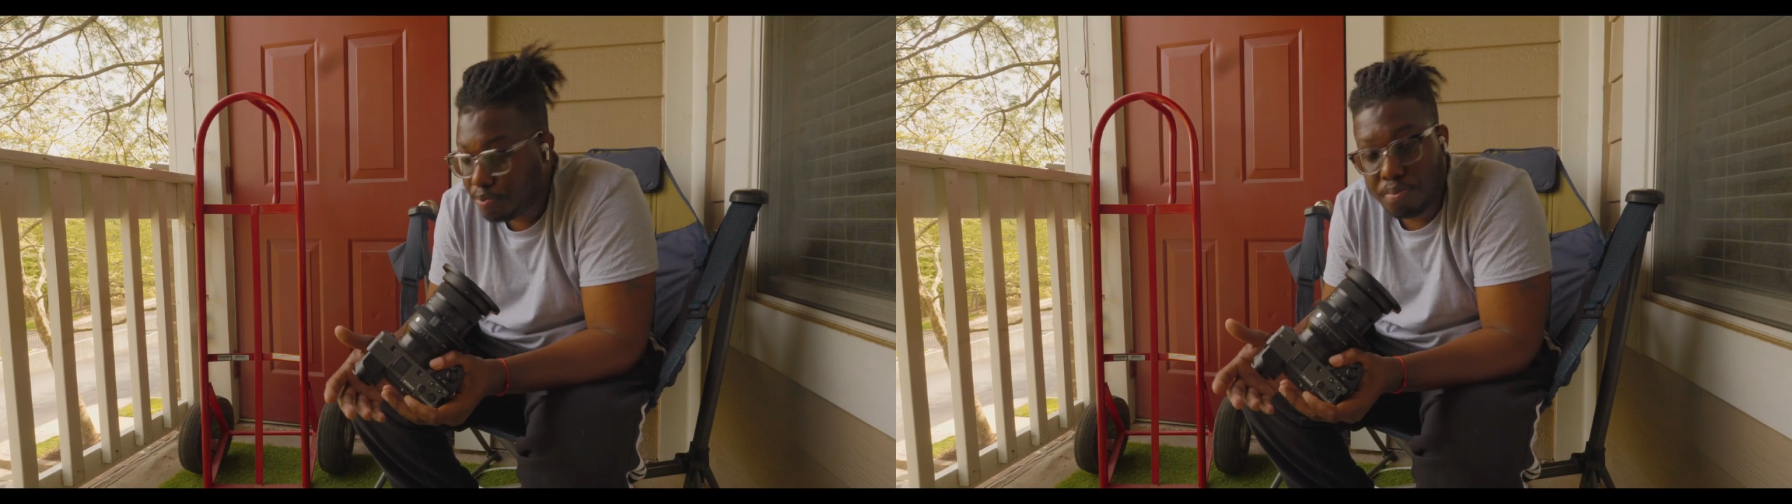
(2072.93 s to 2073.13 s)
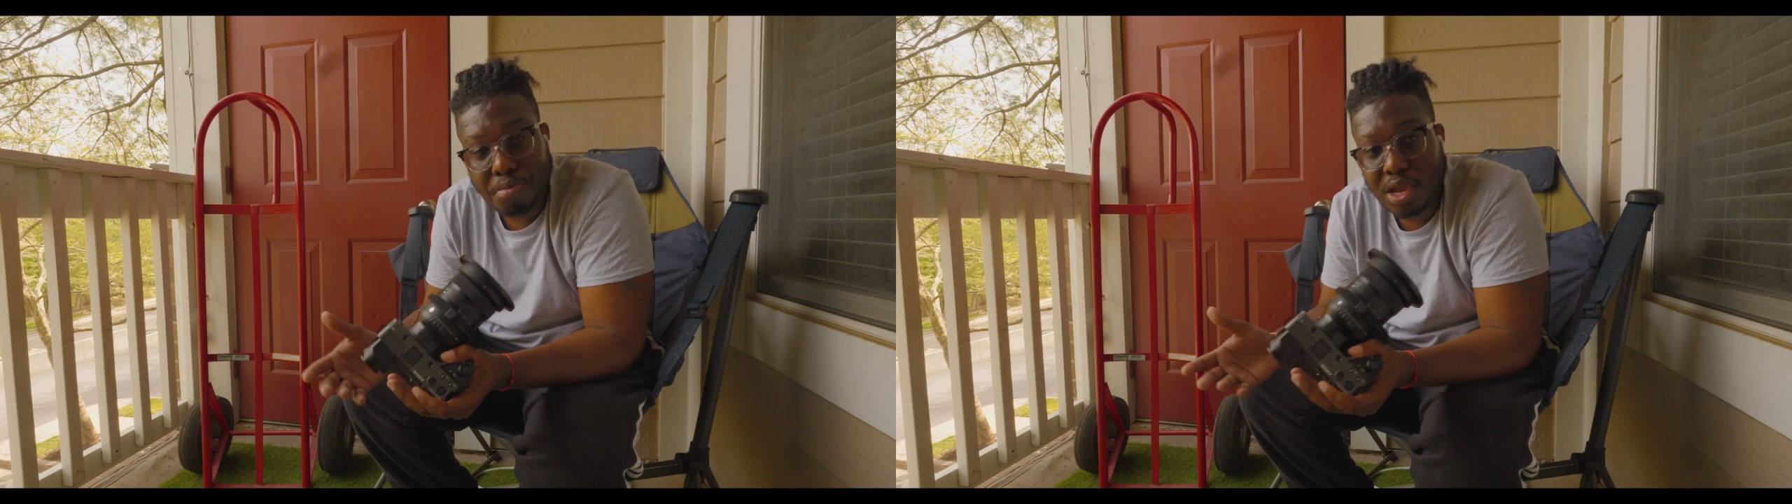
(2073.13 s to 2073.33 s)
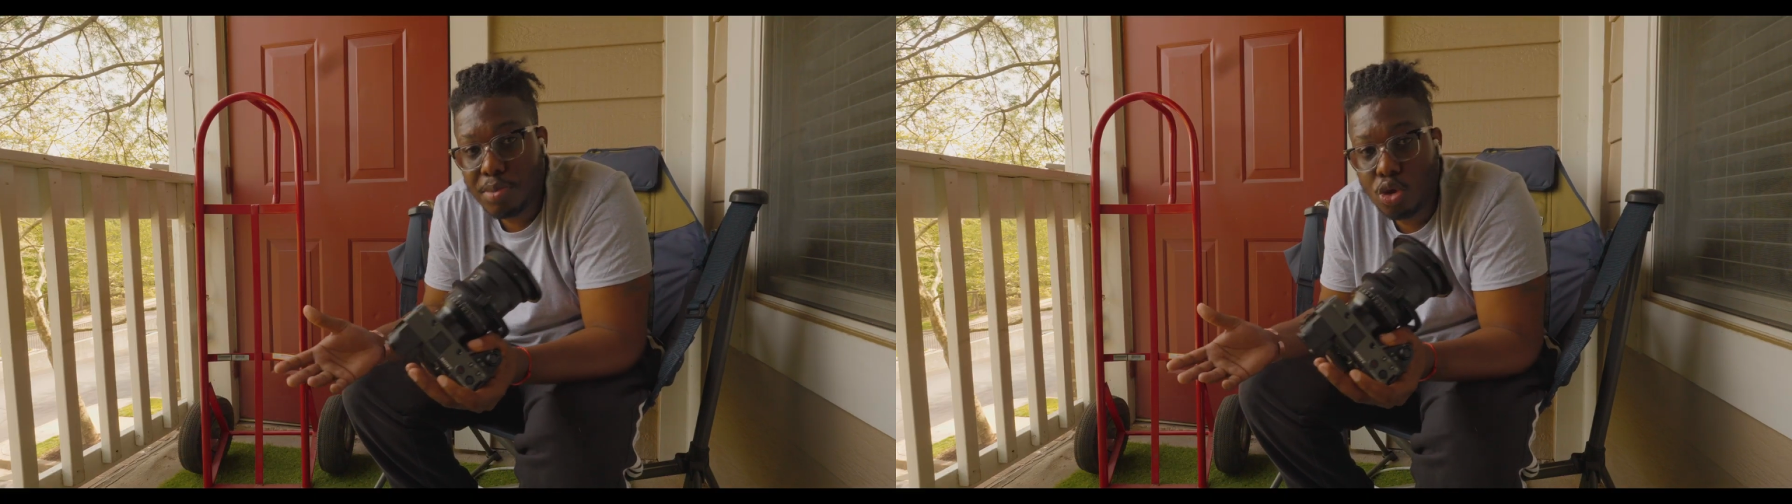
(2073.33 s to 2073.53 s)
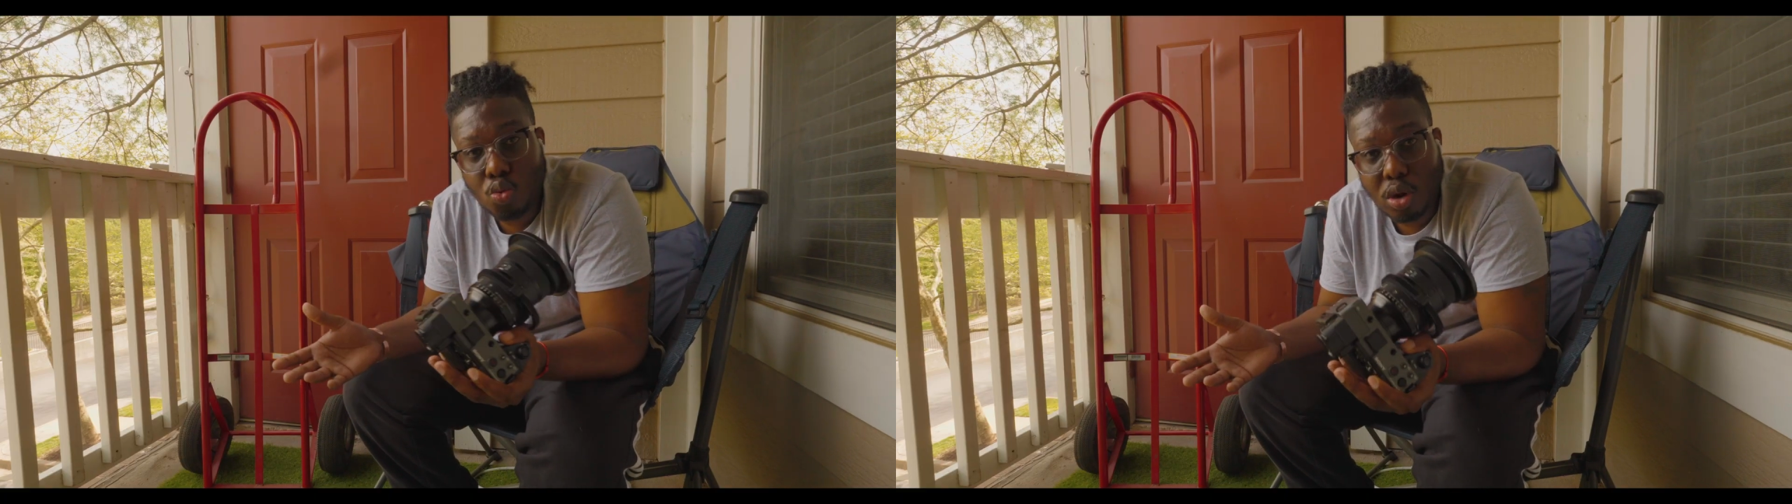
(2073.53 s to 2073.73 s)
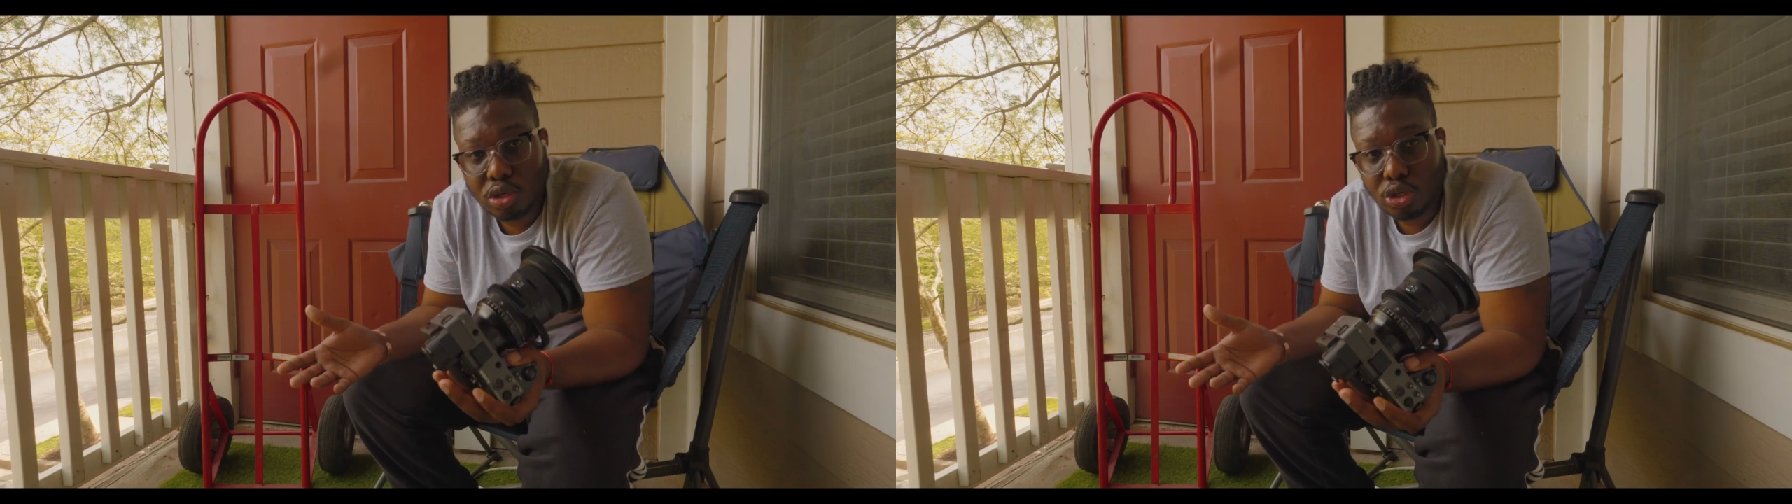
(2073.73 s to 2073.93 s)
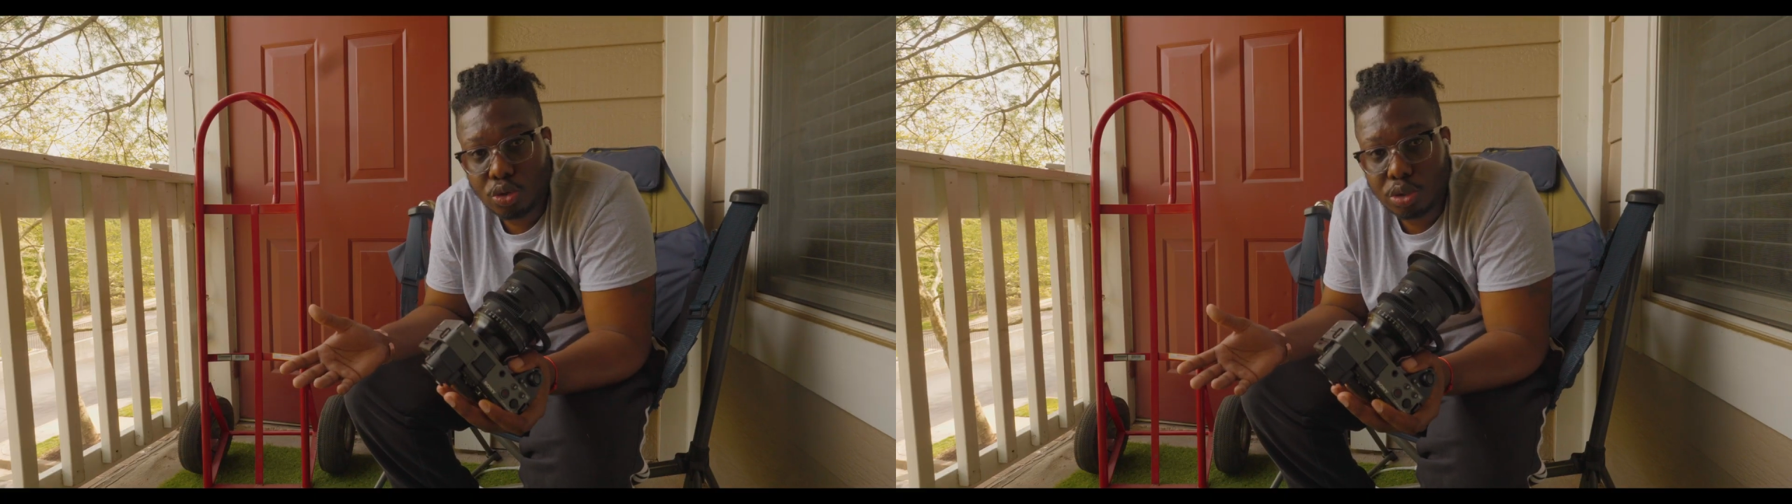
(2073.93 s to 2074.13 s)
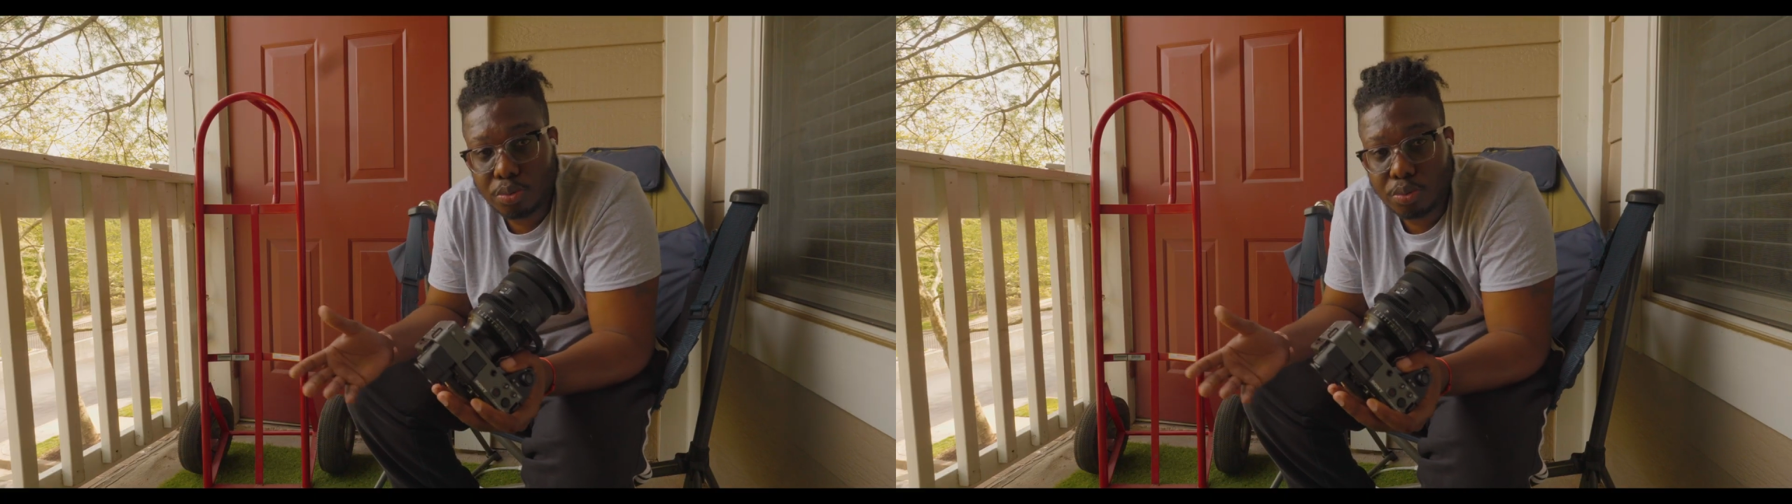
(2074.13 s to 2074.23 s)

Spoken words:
Maybe you want to shoot